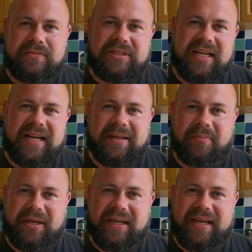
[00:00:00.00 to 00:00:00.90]

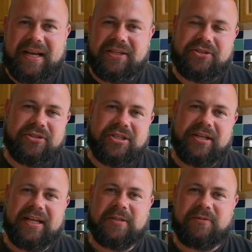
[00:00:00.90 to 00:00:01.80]
1080p, and it's just
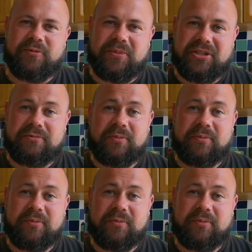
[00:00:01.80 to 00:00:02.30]
turned out to be rubbish.